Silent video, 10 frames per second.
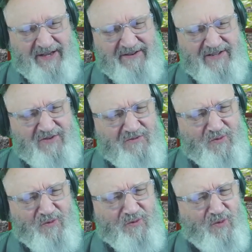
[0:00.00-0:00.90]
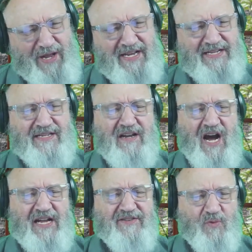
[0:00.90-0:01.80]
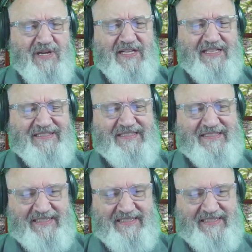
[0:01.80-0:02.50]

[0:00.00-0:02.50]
others, what is God's will?